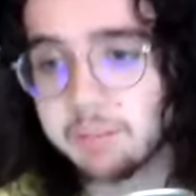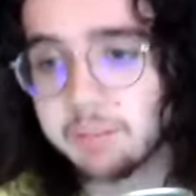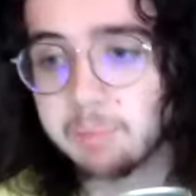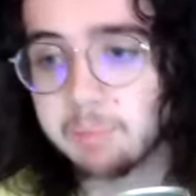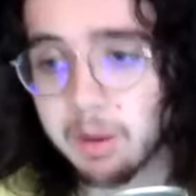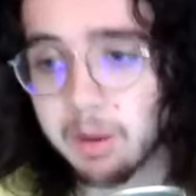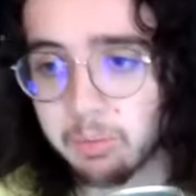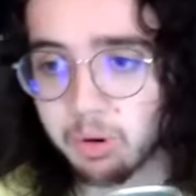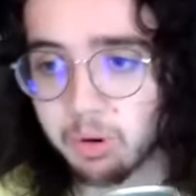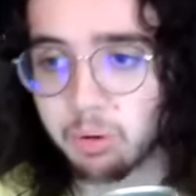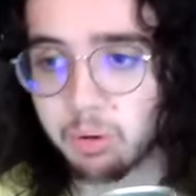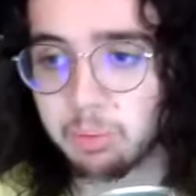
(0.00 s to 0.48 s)
a
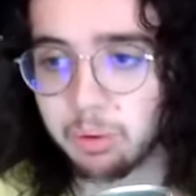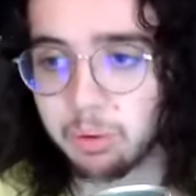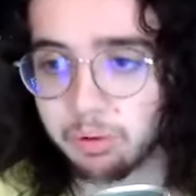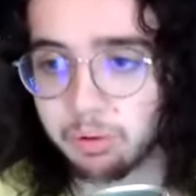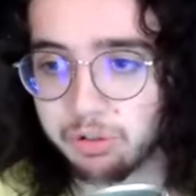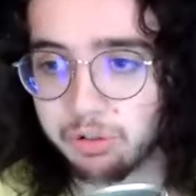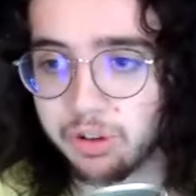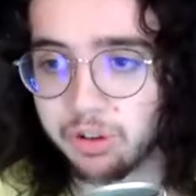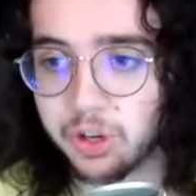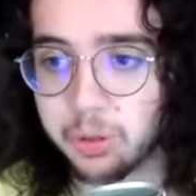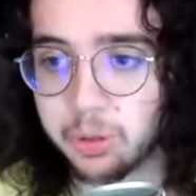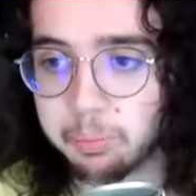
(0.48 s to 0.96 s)
memorable
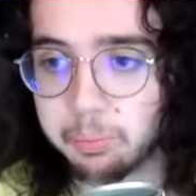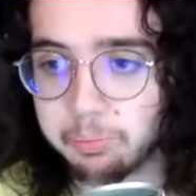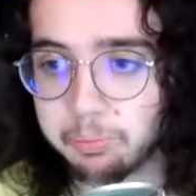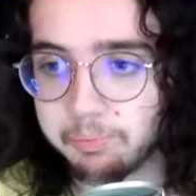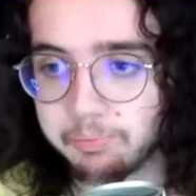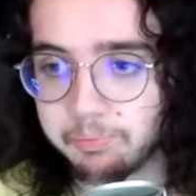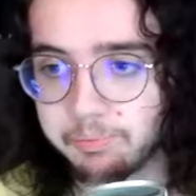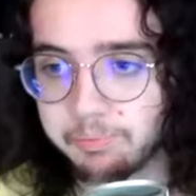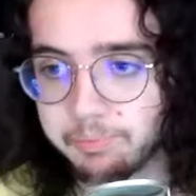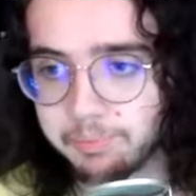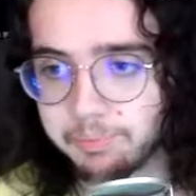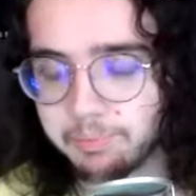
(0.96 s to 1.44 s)
film.
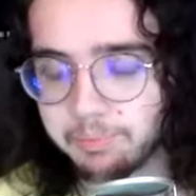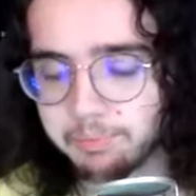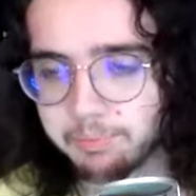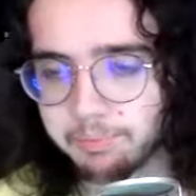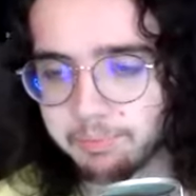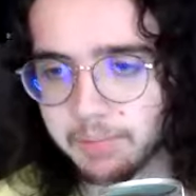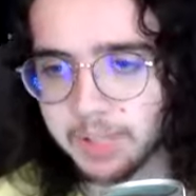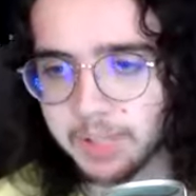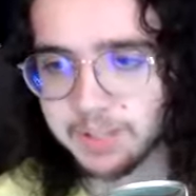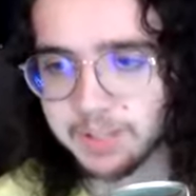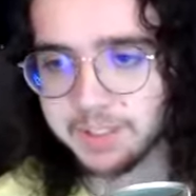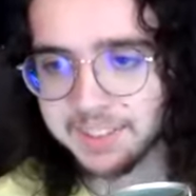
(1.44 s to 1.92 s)

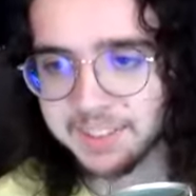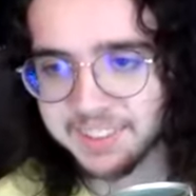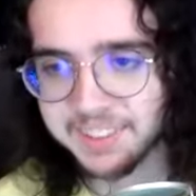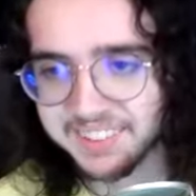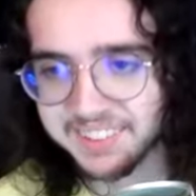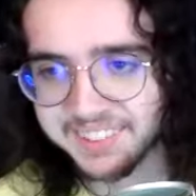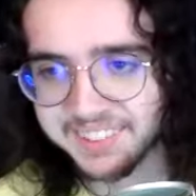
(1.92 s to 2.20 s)
Green